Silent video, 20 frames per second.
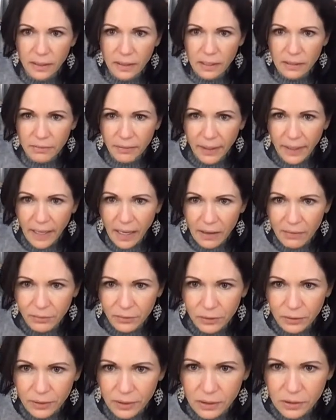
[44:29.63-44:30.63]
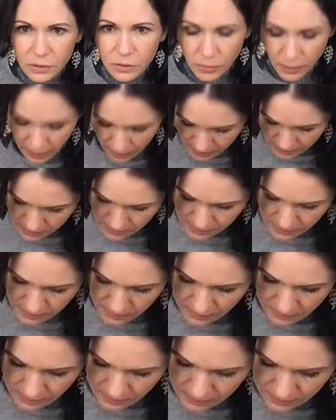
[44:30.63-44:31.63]
If I have your address,
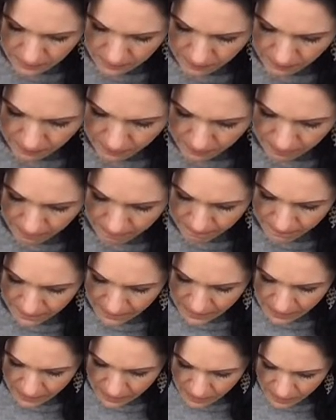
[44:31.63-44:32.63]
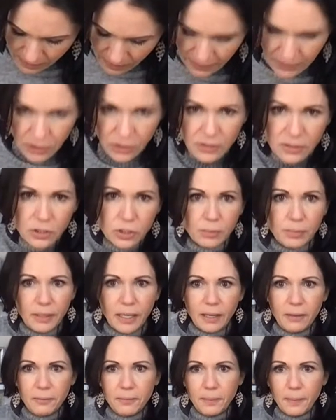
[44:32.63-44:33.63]
I just ship it
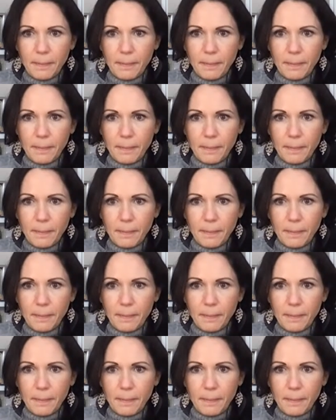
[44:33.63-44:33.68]
out.